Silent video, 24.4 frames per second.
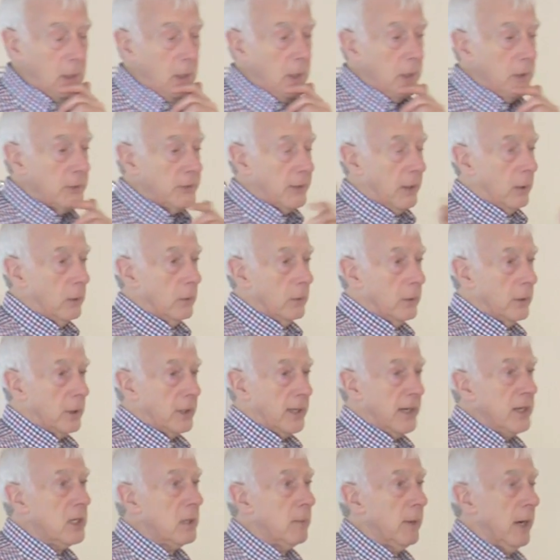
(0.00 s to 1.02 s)
So the
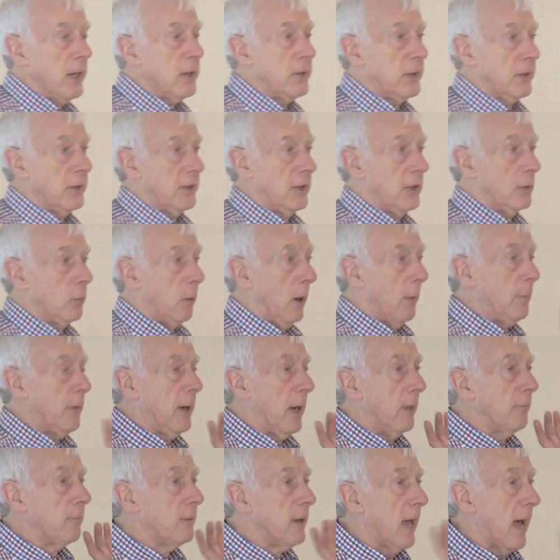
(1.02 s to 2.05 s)
data matrix is one
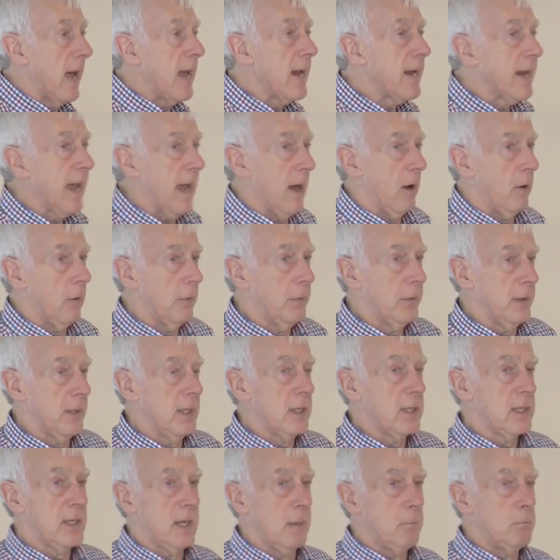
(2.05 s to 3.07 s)
way of laying out
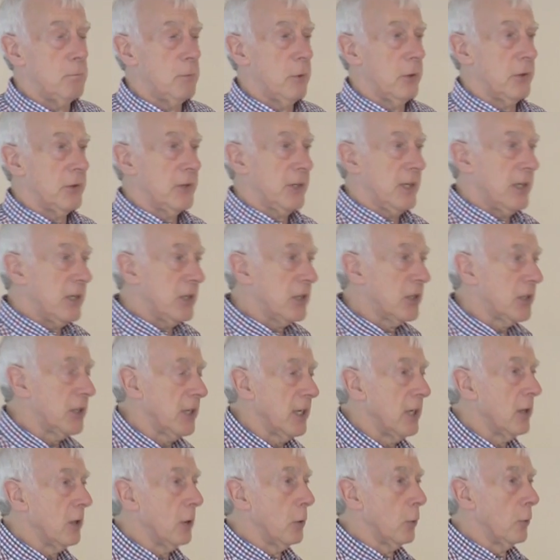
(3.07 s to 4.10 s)
these numbers, these
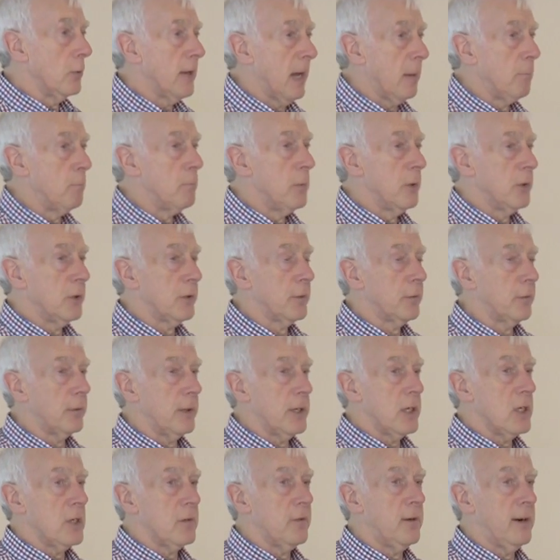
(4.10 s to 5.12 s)
single numbers for
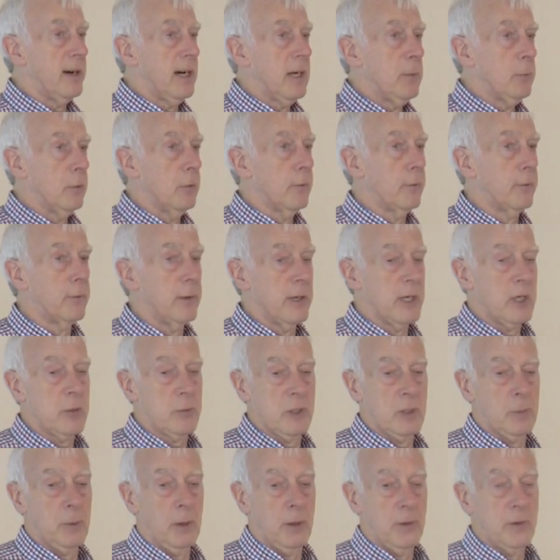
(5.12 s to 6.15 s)
each variable, for each
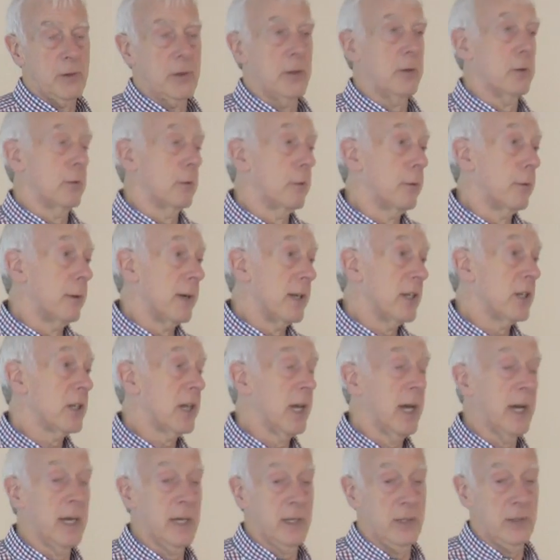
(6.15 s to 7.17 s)
respondent, or for each
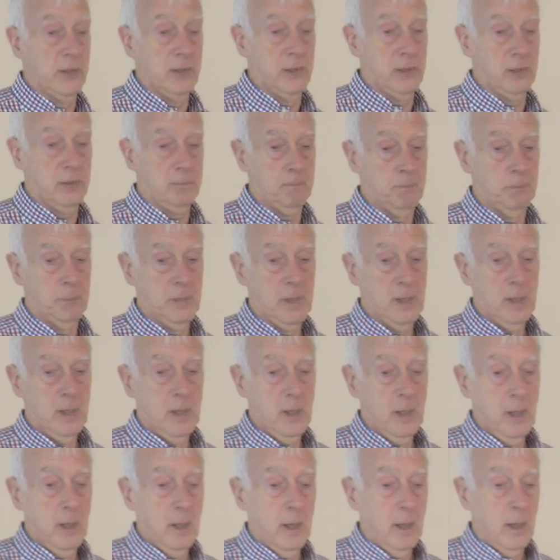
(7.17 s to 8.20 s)
case.
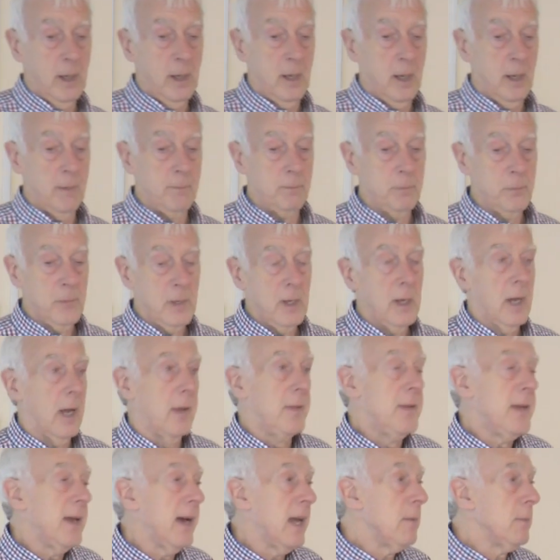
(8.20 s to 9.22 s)
And
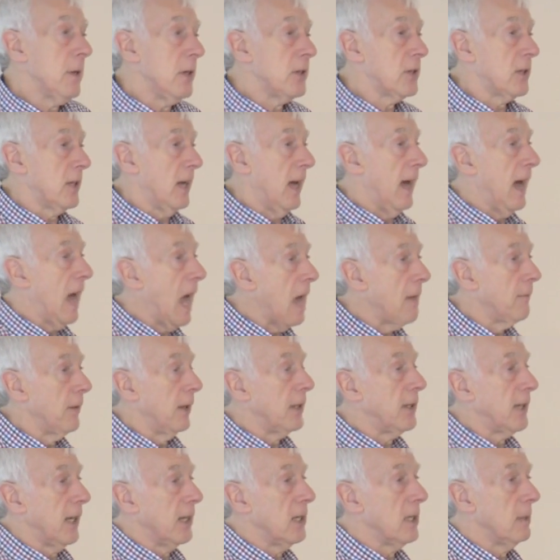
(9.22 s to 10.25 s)
the aim is to have
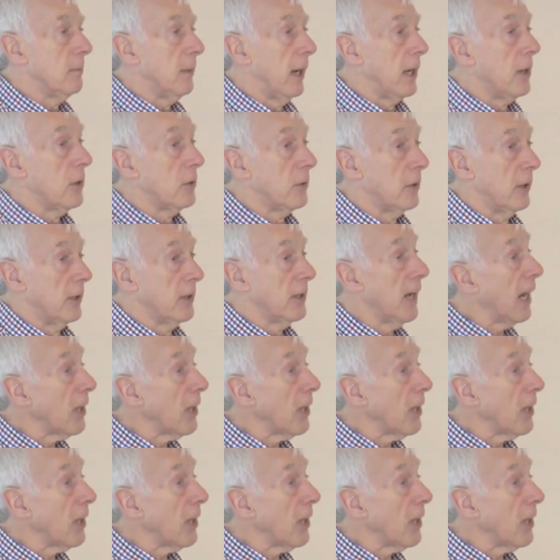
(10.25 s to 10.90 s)
a data matrix.